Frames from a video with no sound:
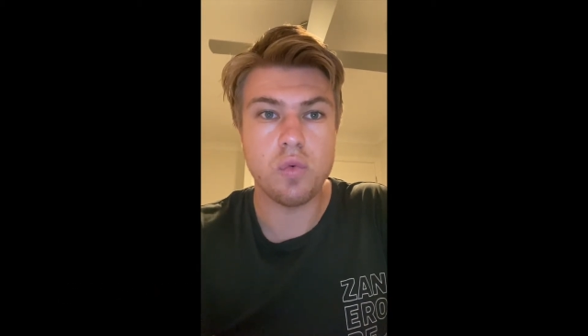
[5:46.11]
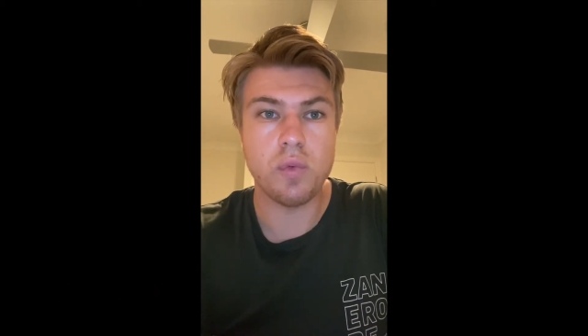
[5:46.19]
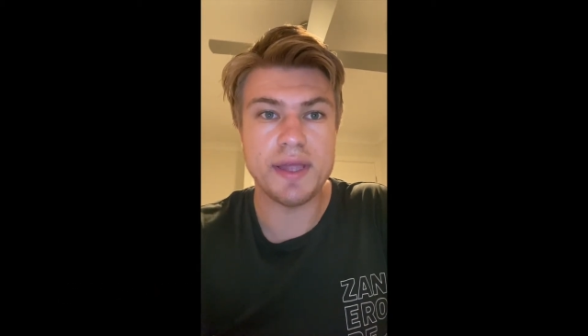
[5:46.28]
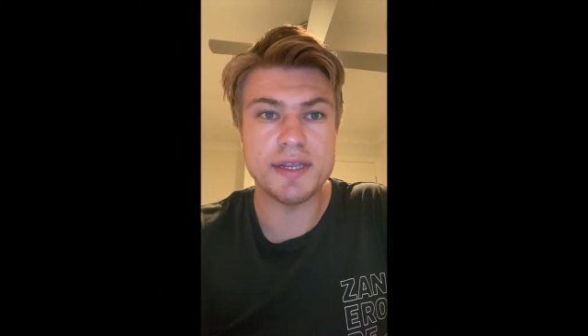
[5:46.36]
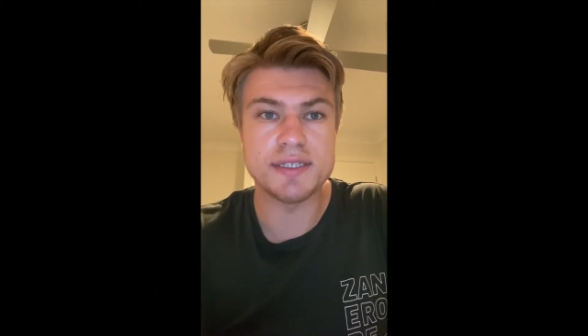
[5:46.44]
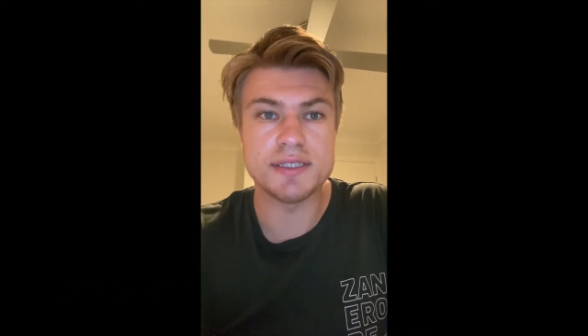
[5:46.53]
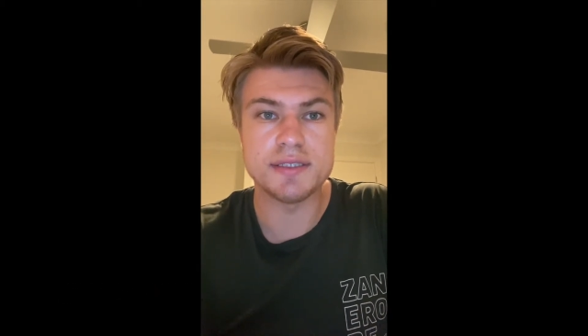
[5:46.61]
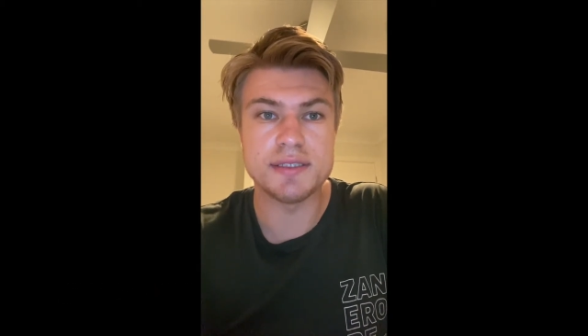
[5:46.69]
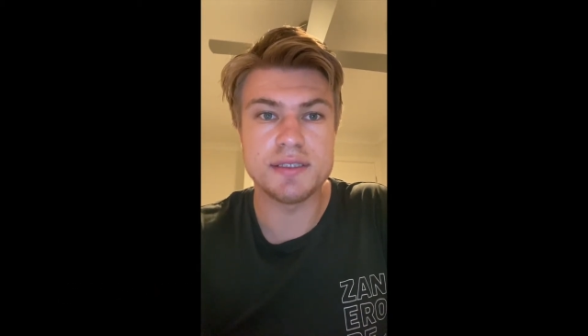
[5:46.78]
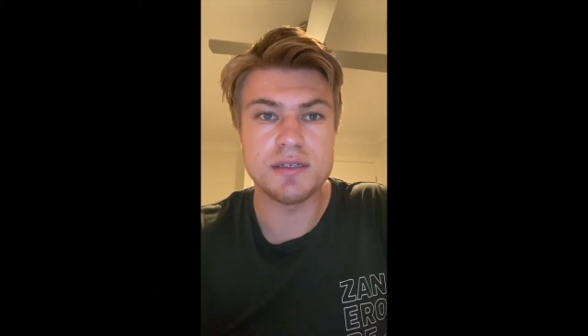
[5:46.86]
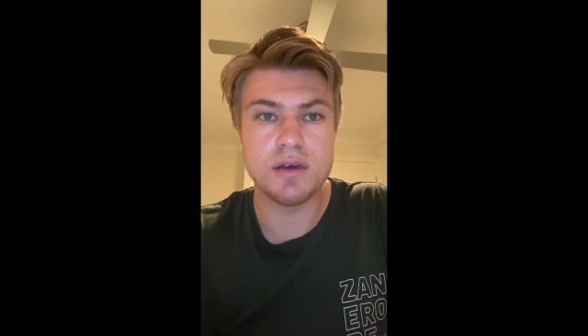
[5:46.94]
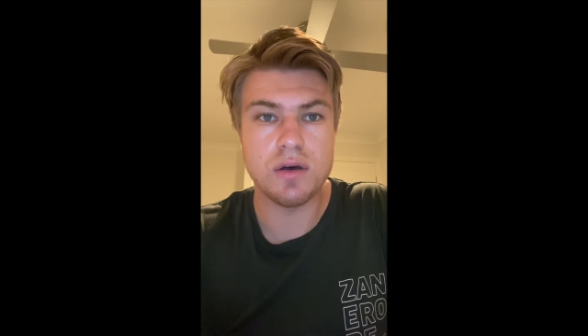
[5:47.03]
weaknesses,
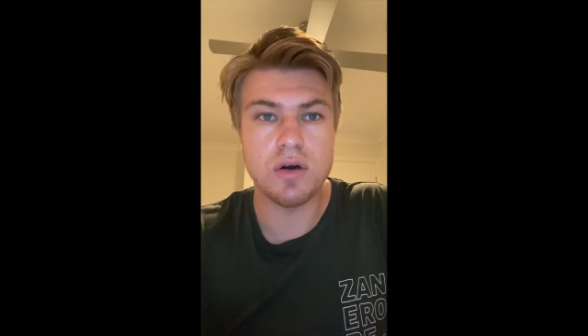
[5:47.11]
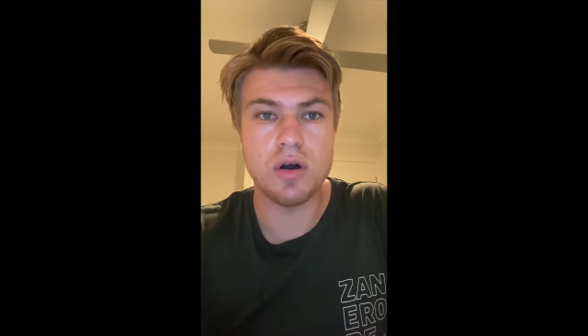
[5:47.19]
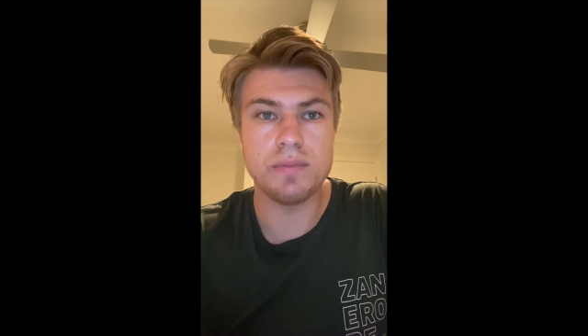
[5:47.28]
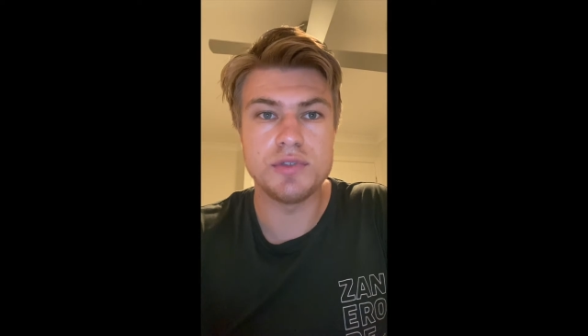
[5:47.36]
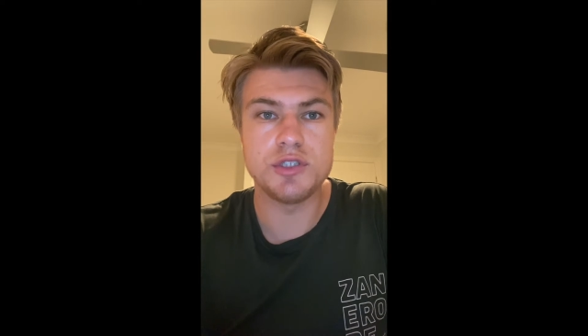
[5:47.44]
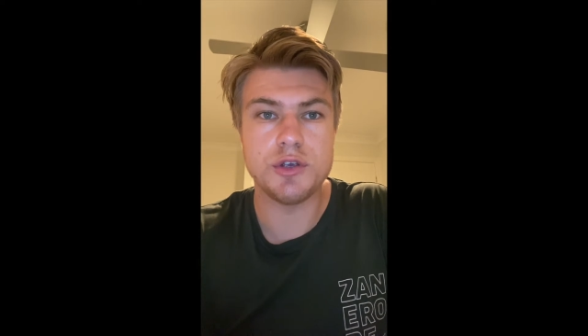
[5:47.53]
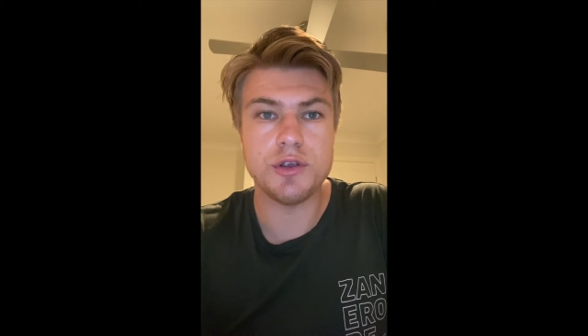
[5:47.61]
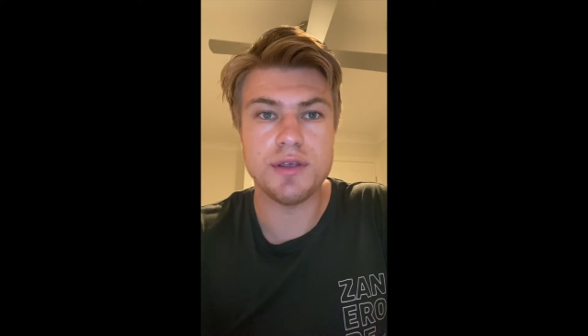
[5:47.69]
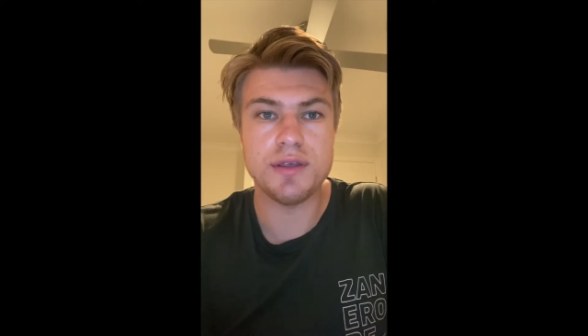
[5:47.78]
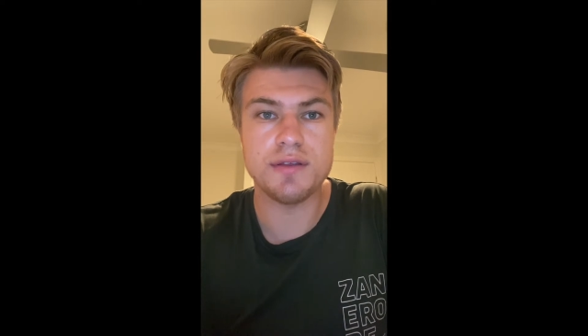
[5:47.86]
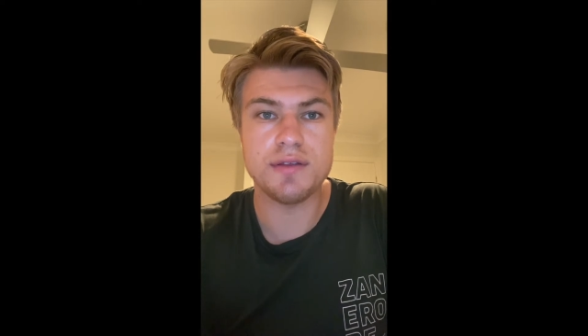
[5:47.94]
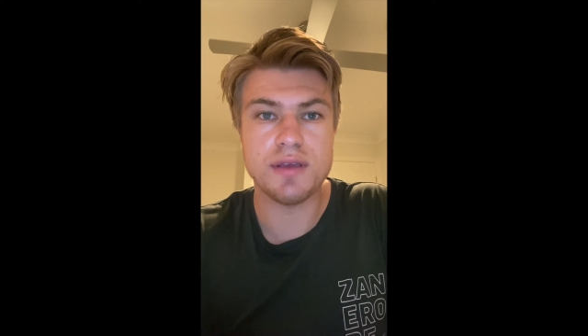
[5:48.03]

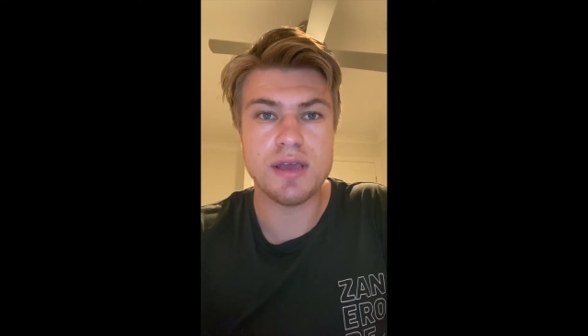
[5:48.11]
opportunities,